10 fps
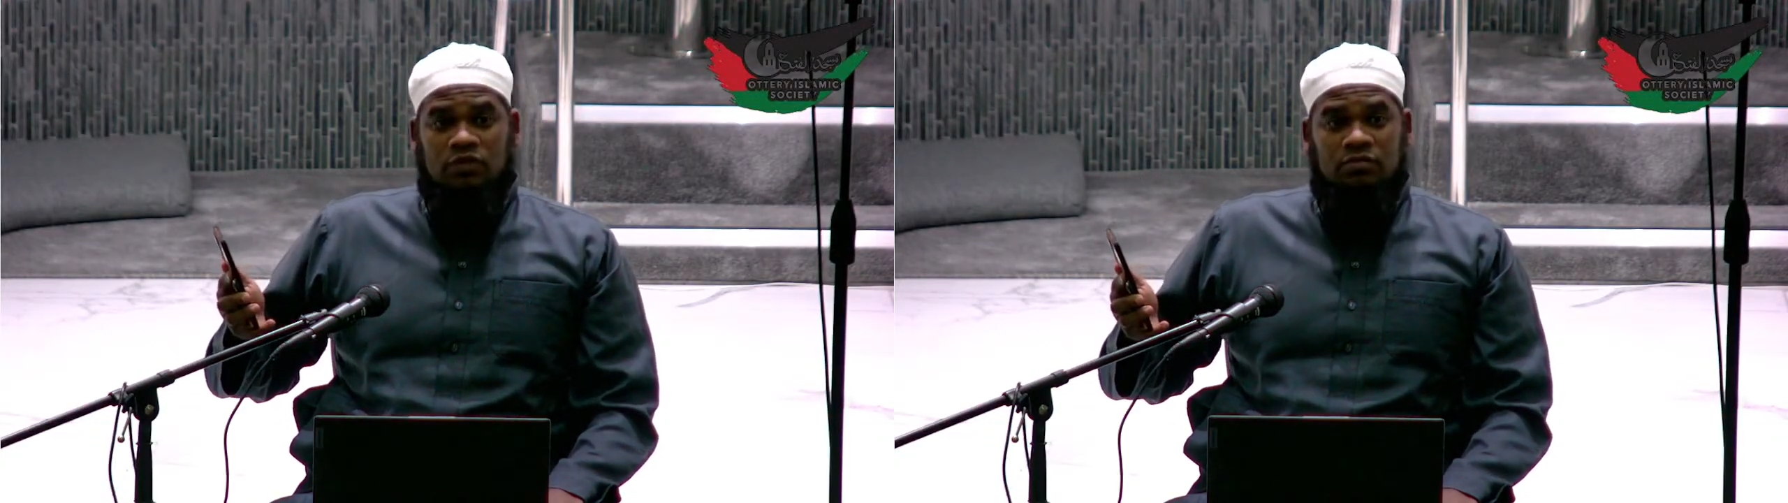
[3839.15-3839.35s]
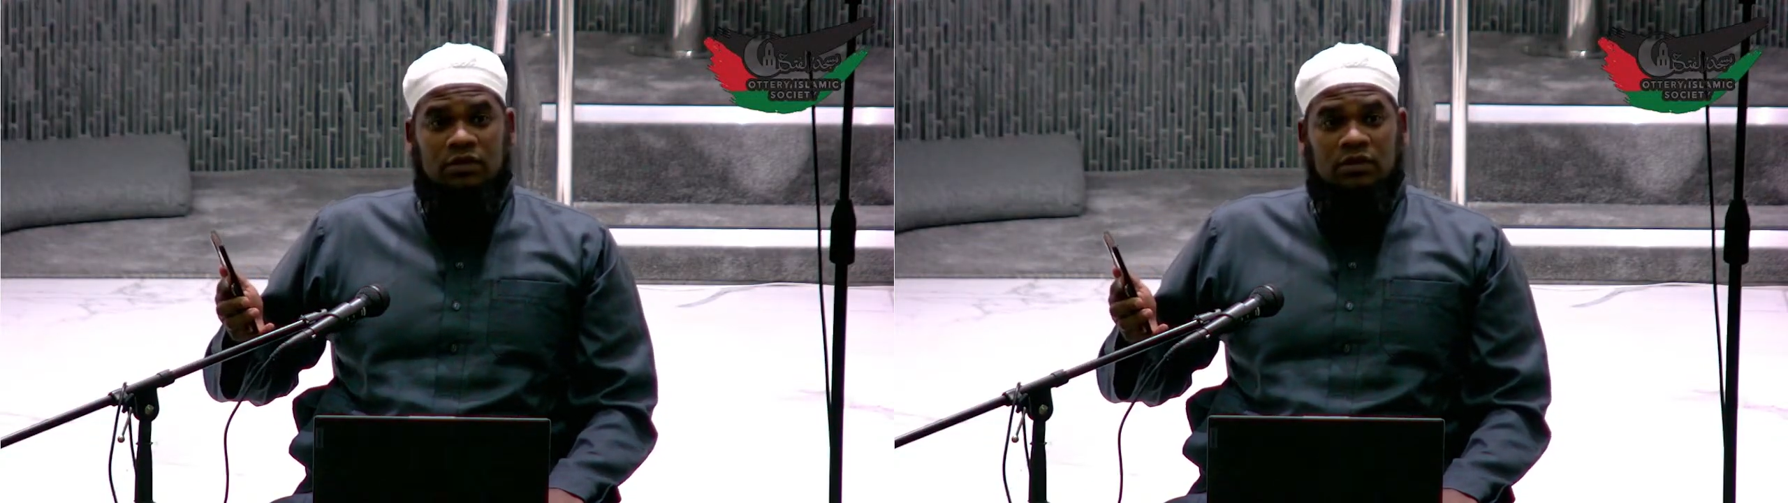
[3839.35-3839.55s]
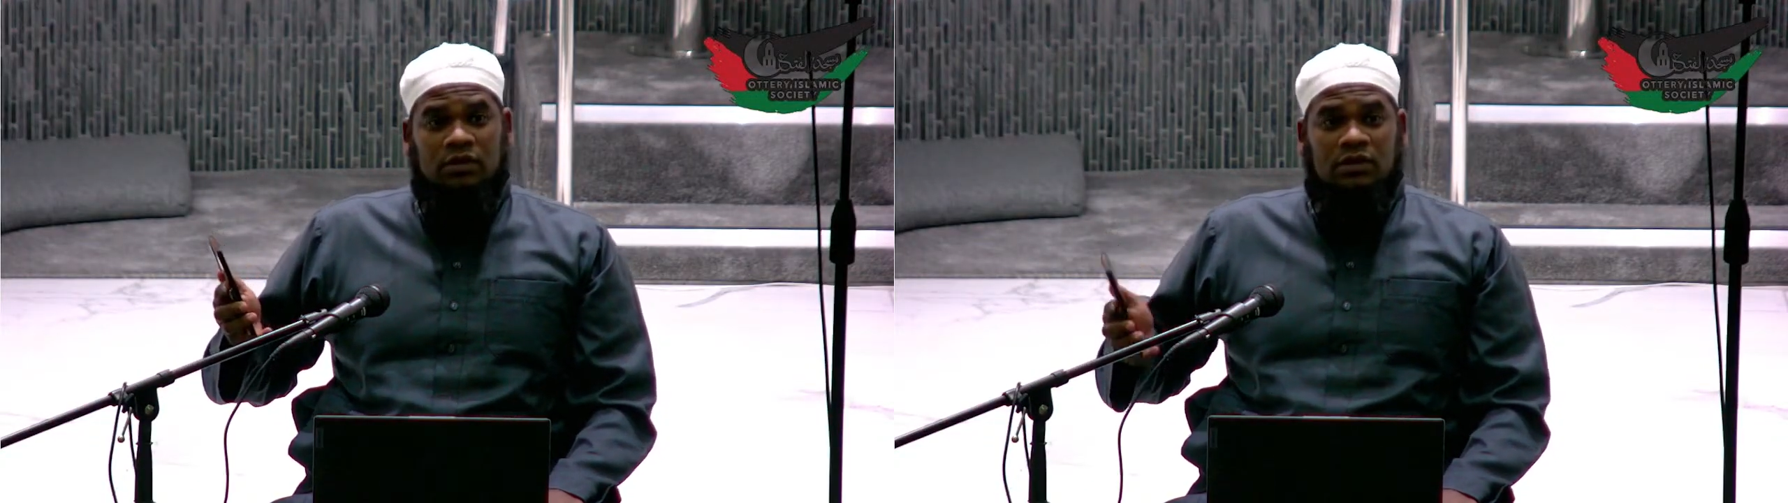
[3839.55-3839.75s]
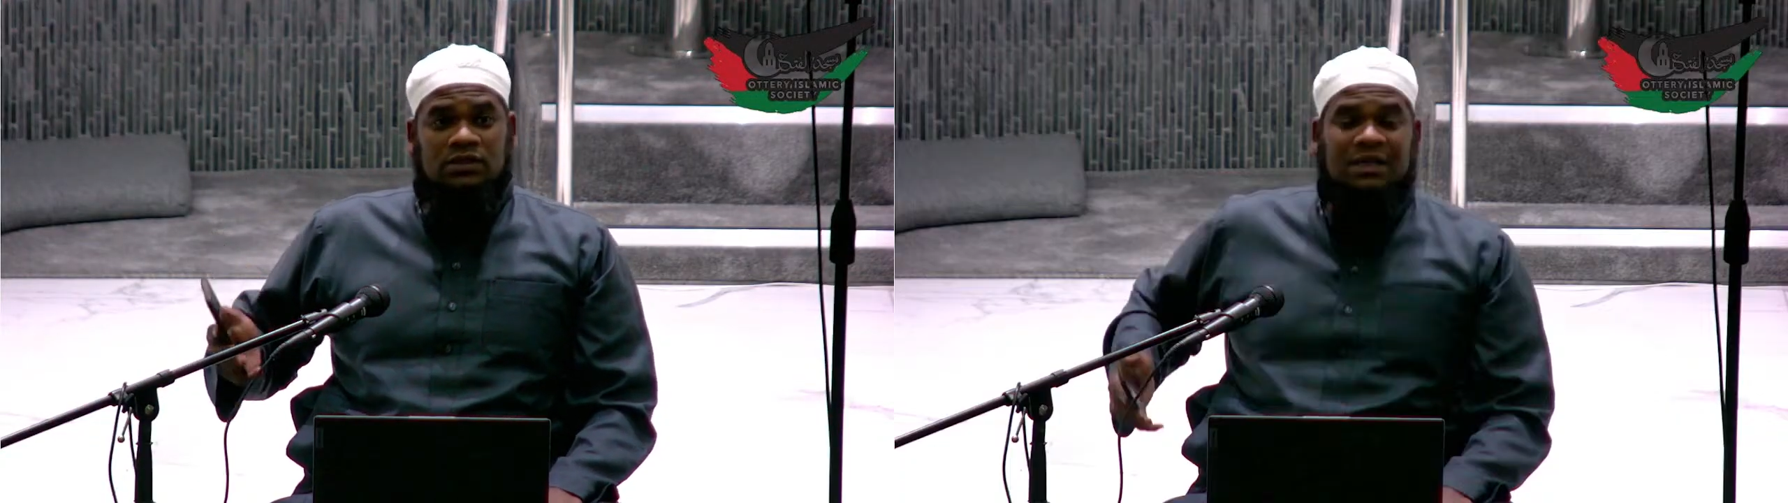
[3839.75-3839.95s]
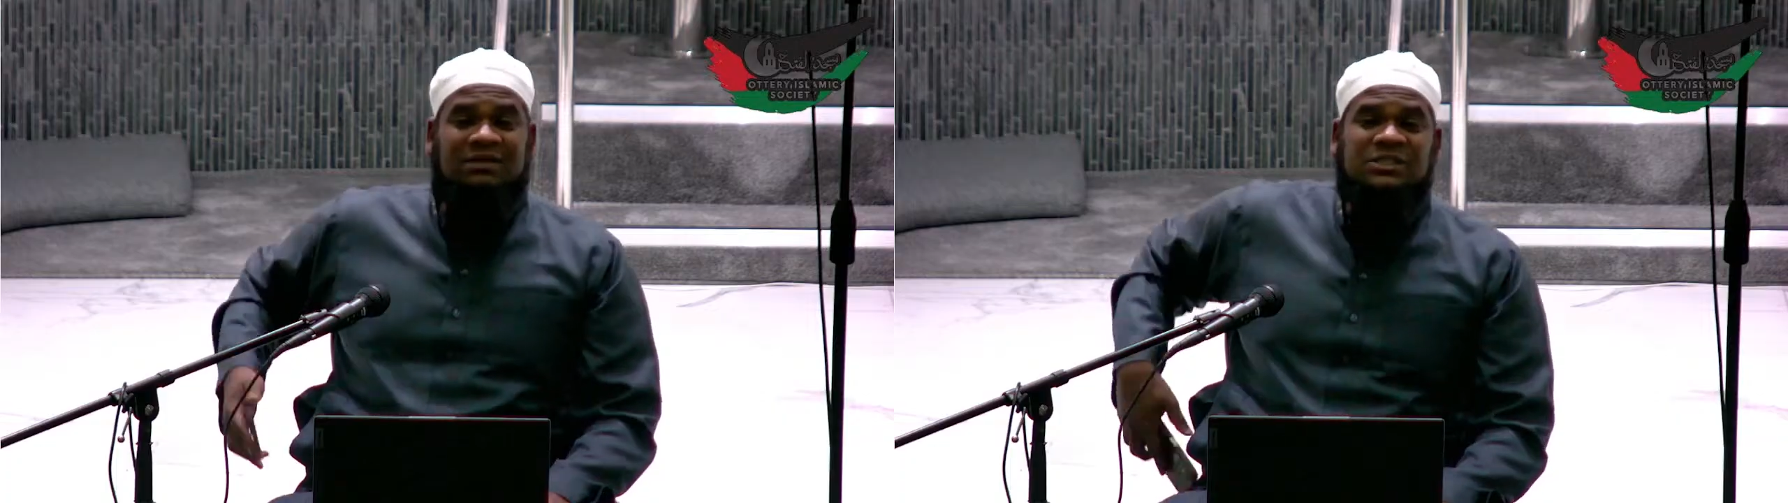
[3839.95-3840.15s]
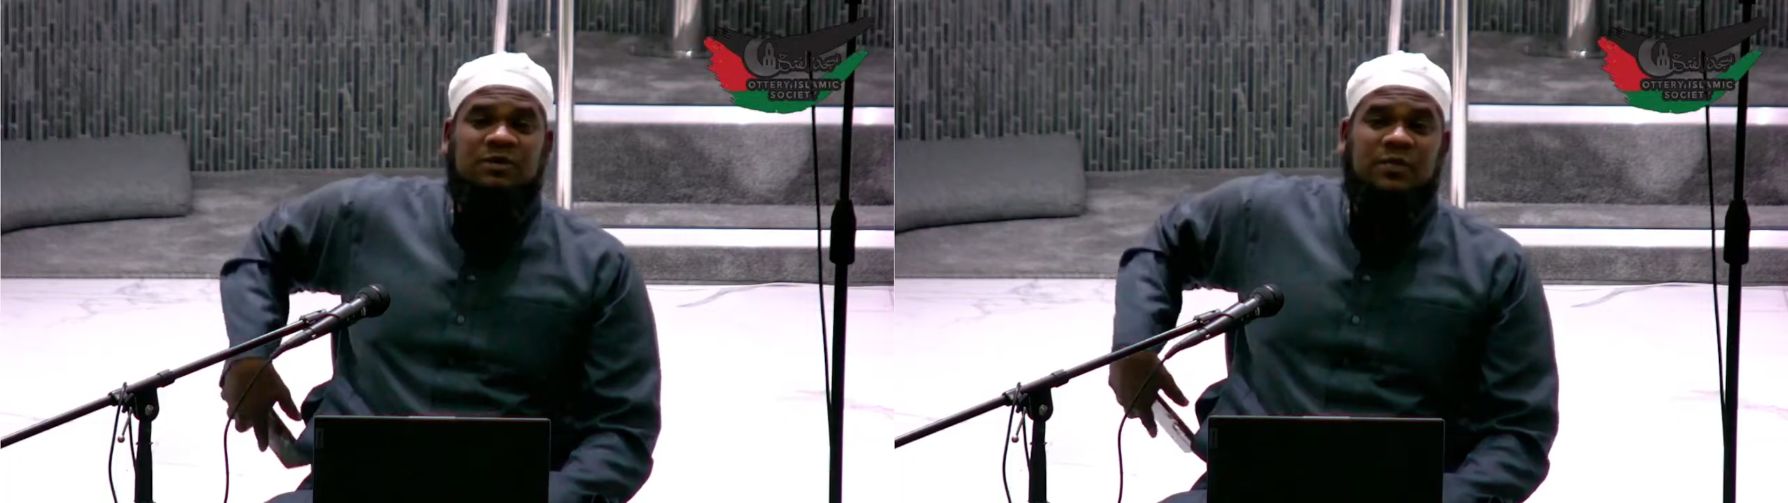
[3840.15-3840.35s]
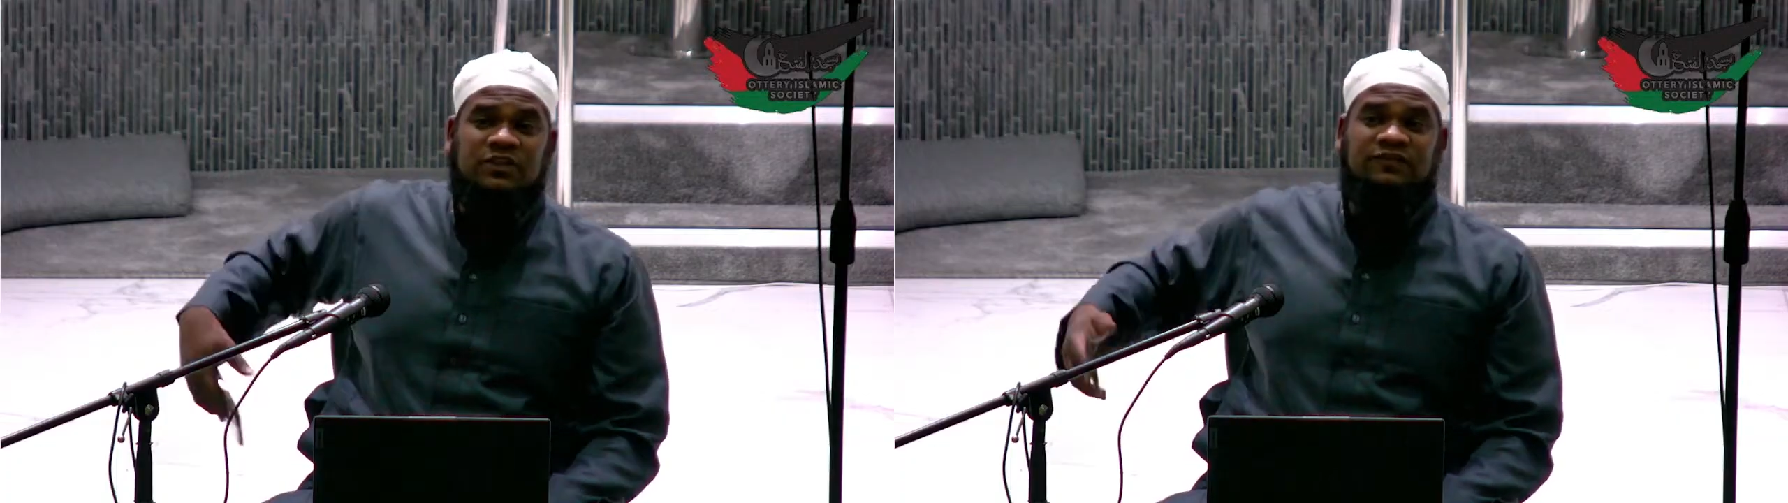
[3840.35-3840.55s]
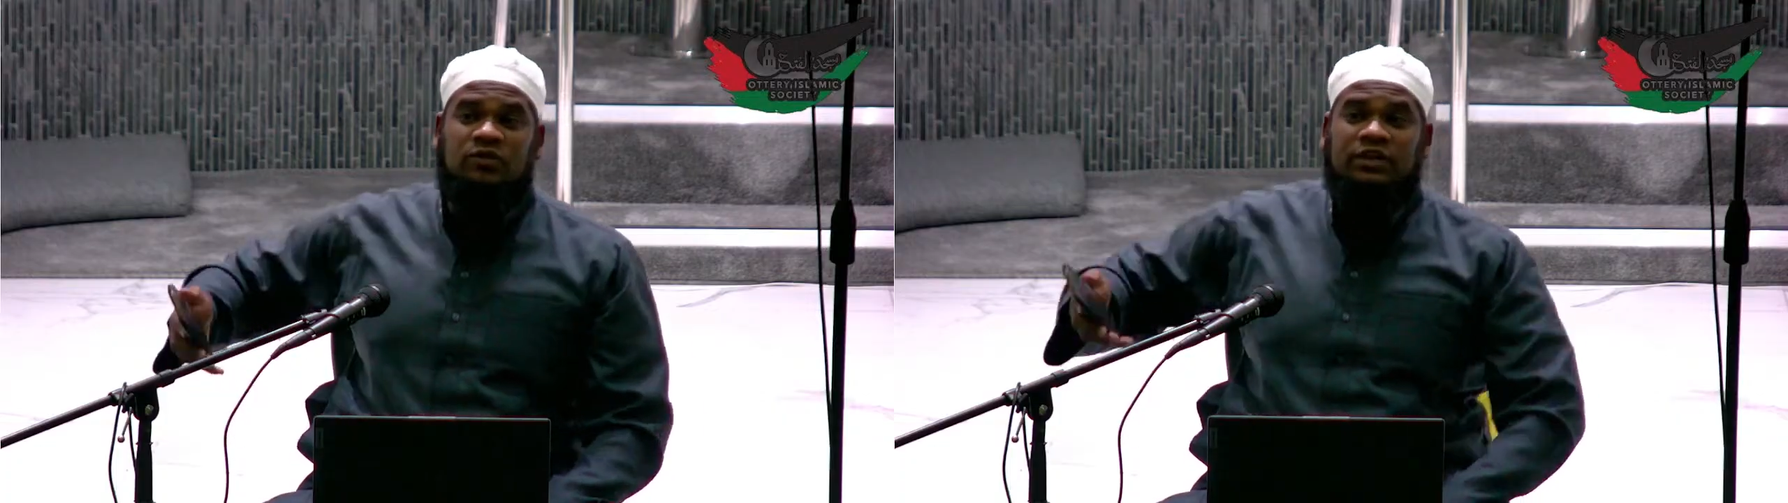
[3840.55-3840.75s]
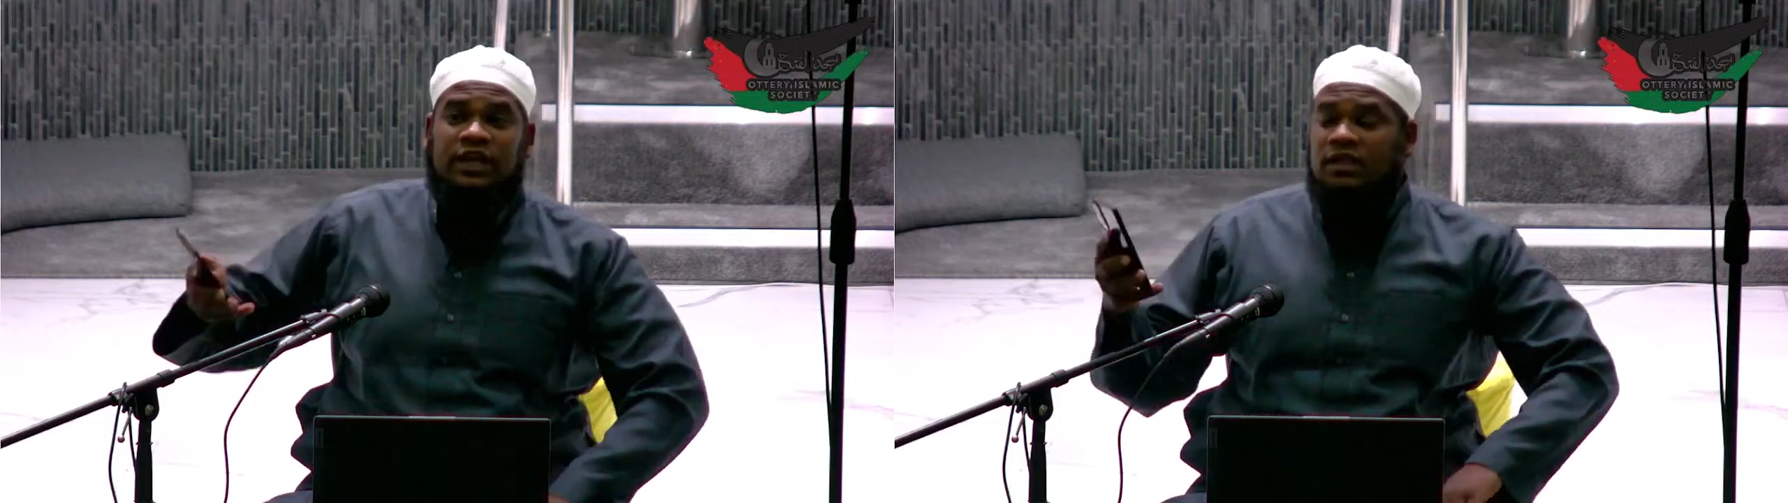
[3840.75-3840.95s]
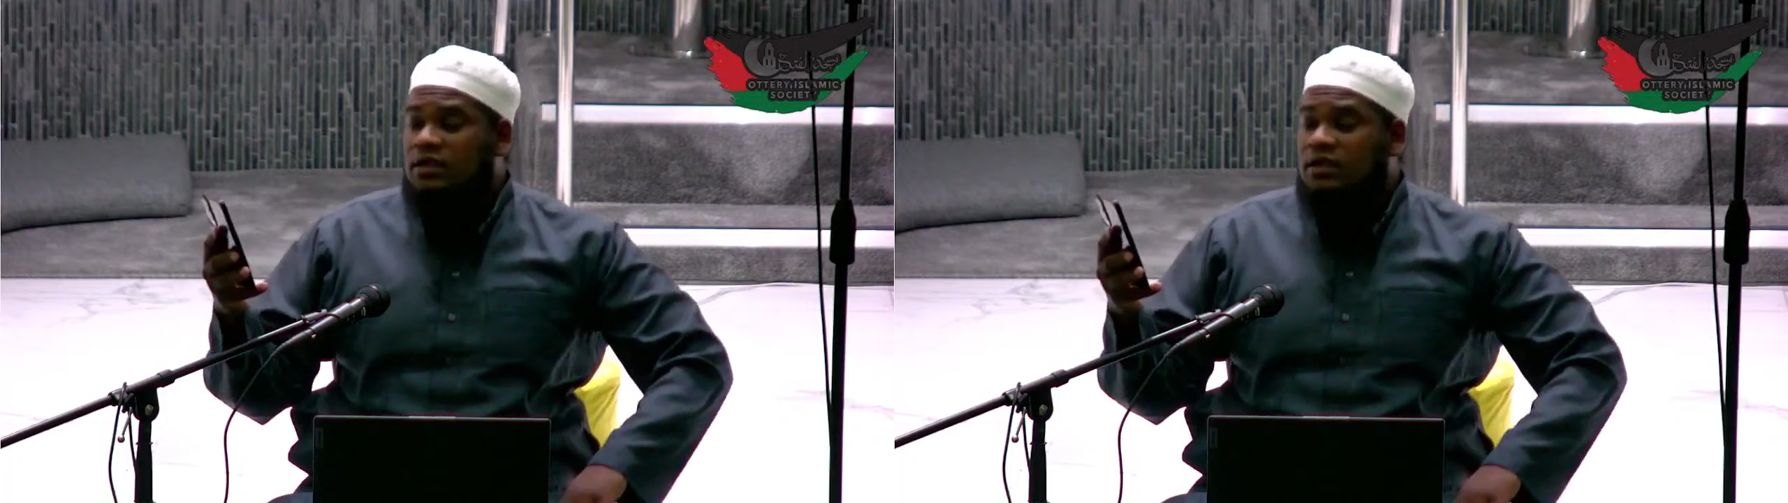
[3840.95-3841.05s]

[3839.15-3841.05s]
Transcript: Are you with me? Sometimes people's phone